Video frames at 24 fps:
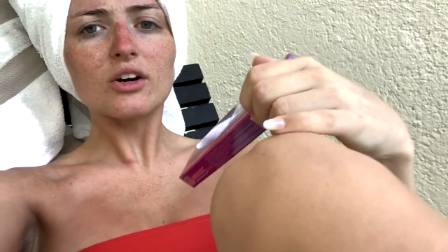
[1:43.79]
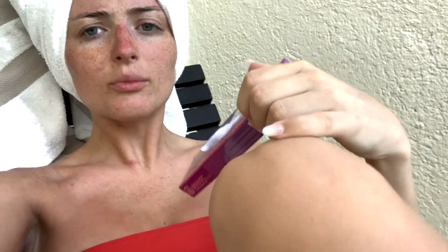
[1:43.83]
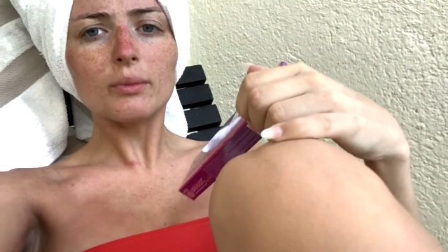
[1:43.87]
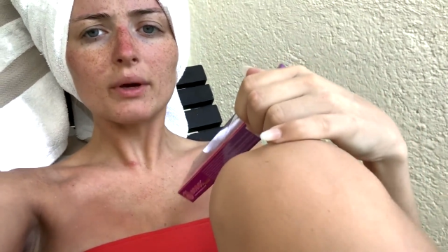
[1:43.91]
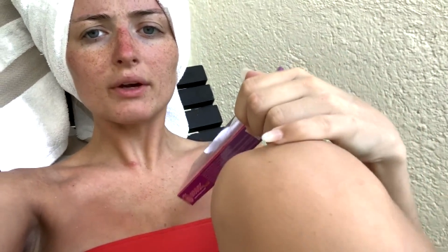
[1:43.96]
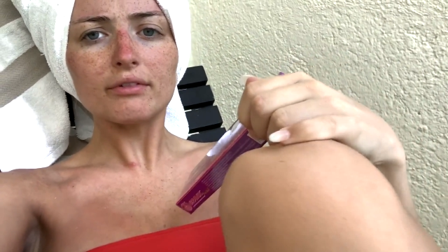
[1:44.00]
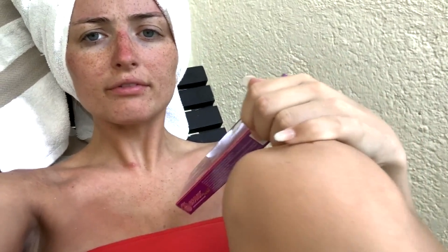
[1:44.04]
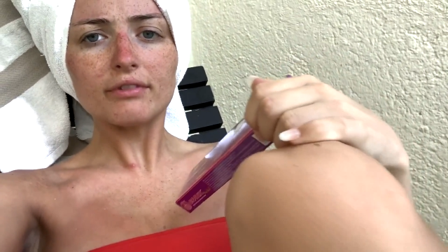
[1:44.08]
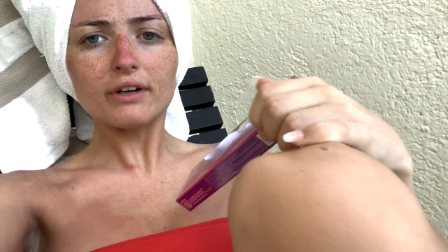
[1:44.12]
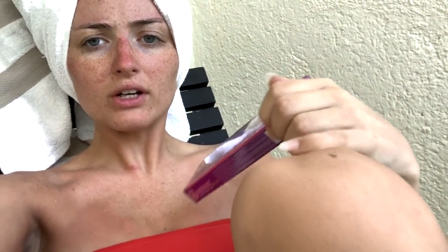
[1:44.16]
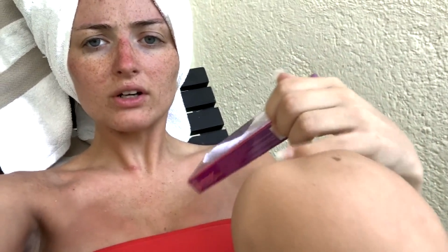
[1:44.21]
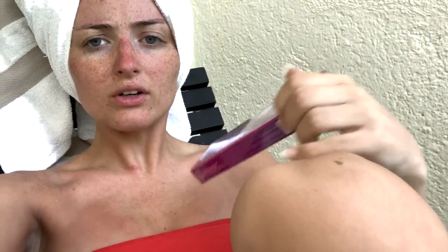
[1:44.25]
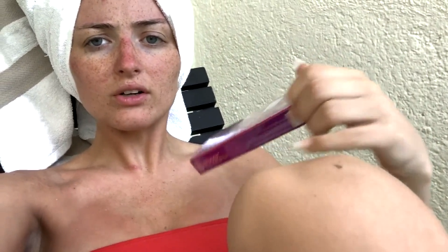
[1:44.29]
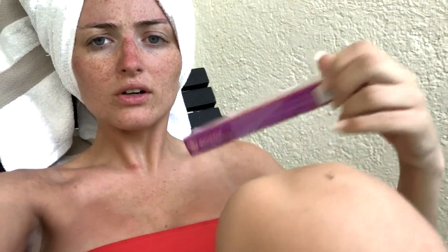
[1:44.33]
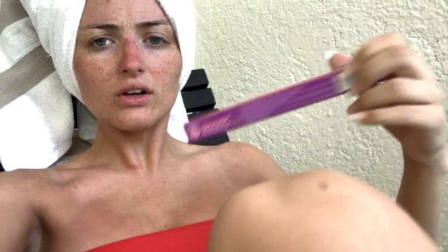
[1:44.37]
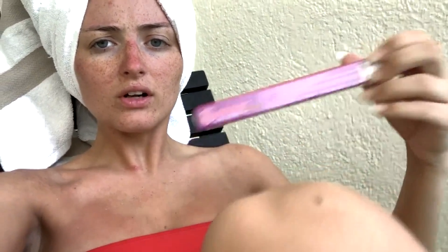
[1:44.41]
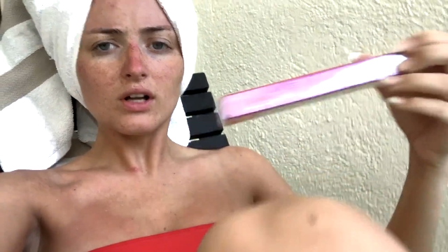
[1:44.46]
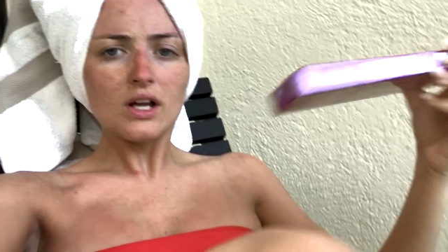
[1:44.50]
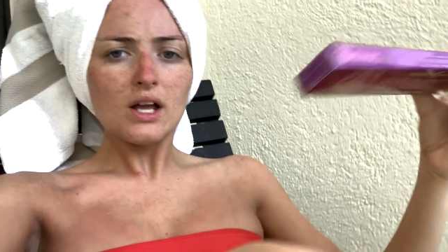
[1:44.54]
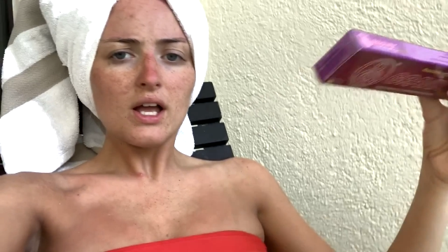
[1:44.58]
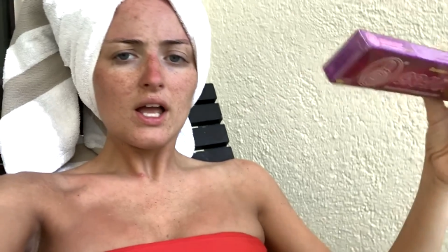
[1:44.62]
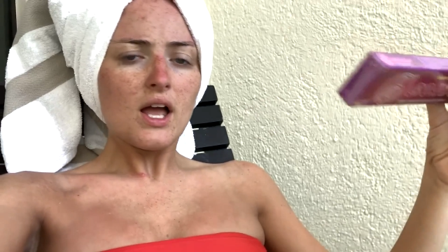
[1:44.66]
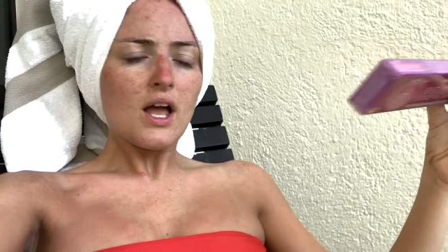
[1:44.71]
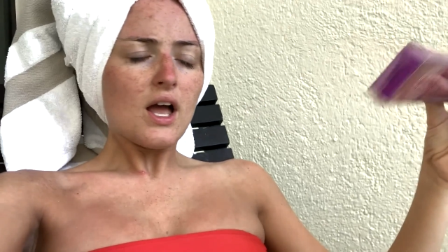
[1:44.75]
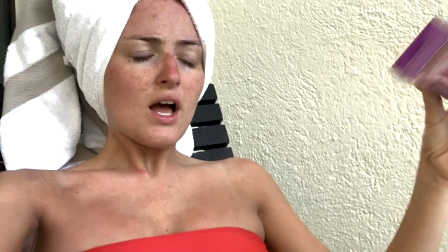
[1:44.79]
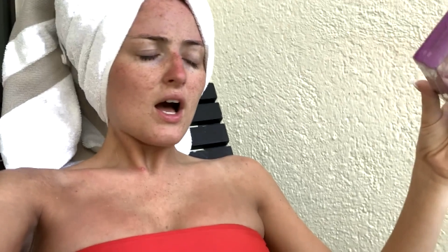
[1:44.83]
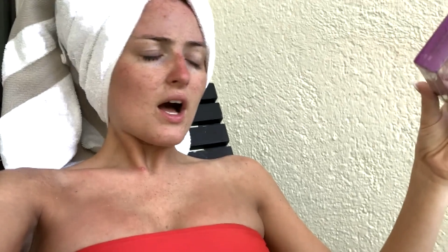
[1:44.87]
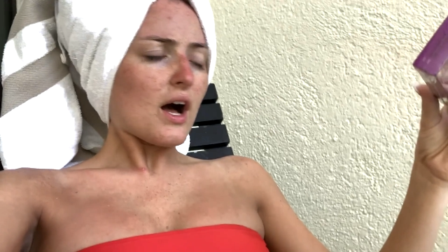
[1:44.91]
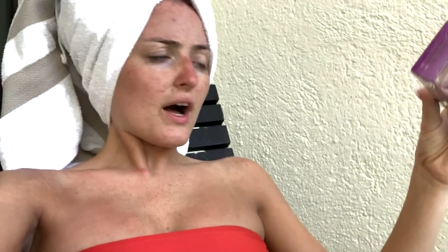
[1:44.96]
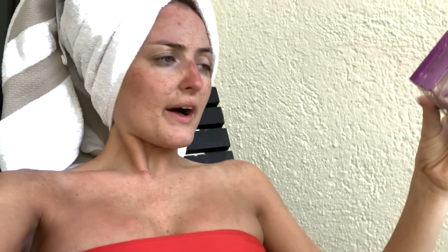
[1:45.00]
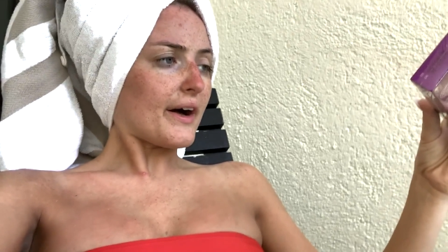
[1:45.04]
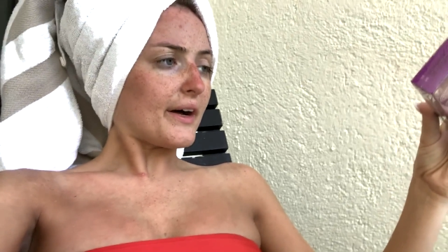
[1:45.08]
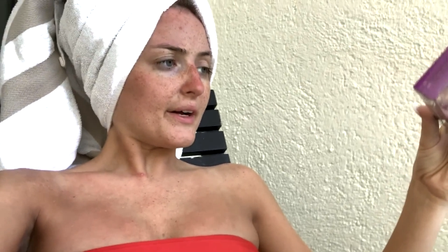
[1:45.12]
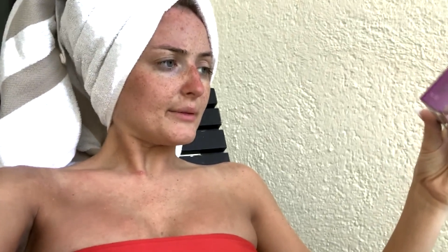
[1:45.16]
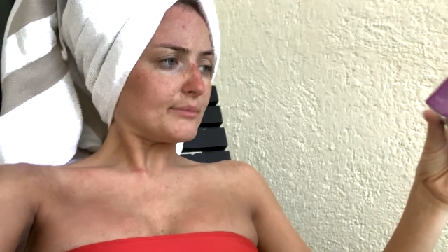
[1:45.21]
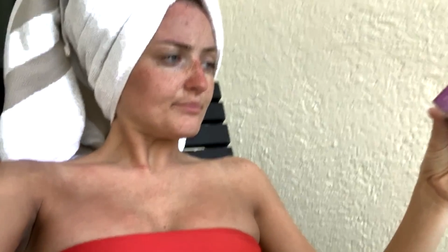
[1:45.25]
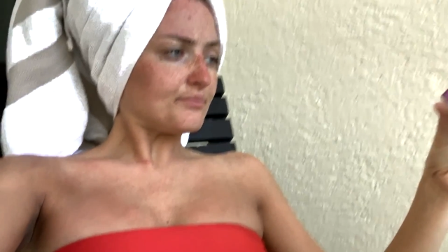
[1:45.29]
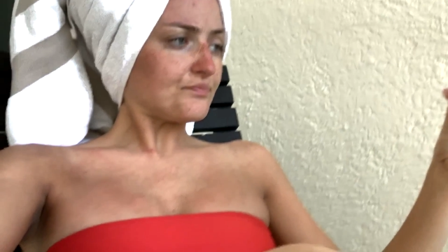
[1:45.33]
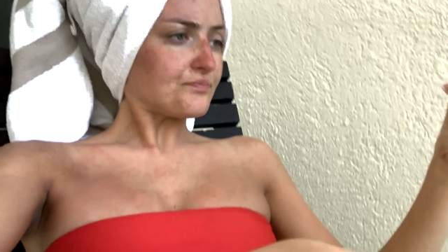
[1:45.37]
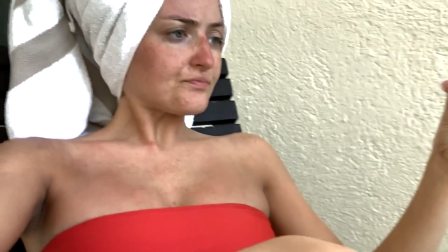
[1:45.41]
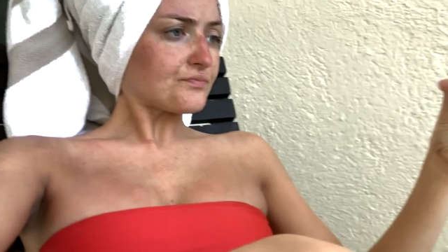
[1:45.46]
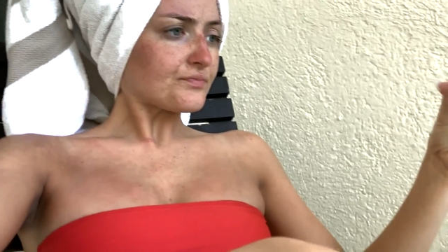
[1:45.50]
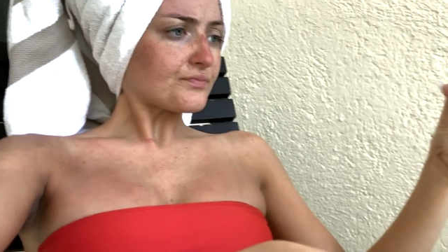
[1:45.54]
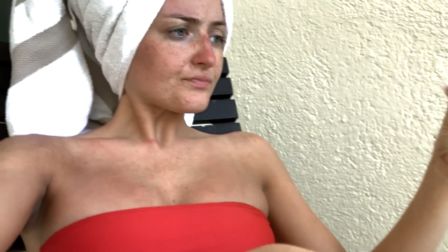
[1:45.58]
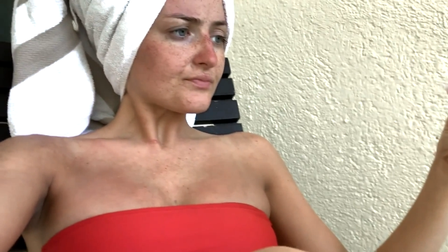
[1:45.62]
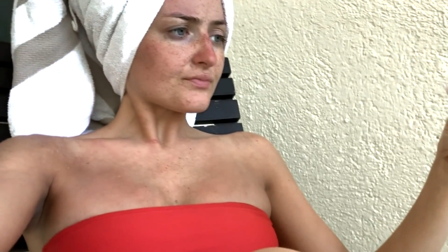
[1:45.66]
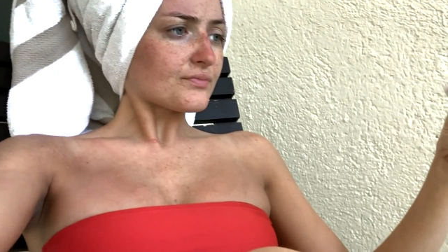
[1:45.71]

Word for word: Oh, my freckle. Um,